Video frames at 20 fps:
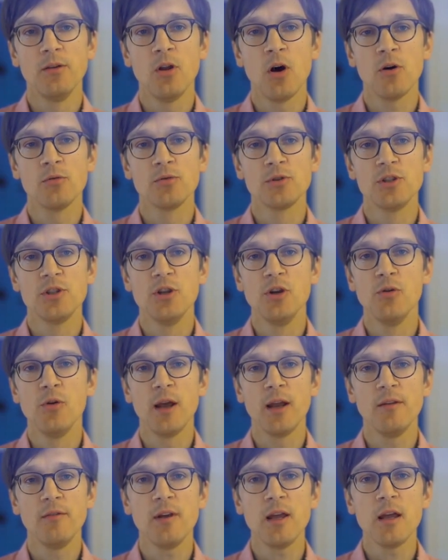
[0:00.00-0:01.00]
nodes u
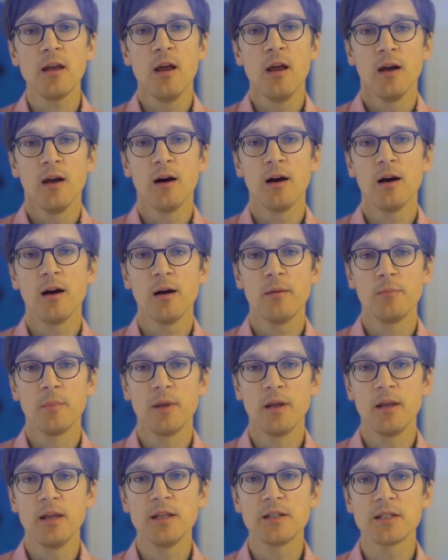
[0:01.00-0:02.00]
and v um,
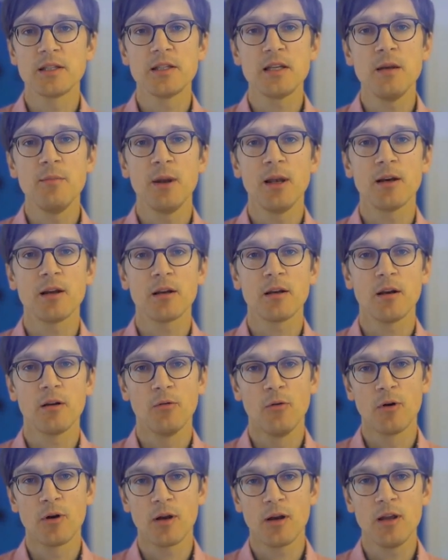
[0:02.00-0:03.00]
is similar
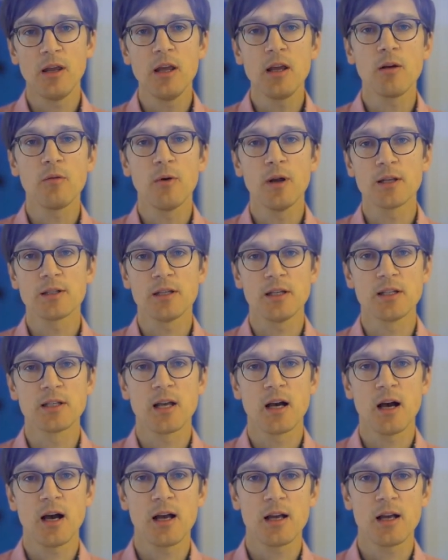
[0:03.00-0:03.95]
or equals, is uh,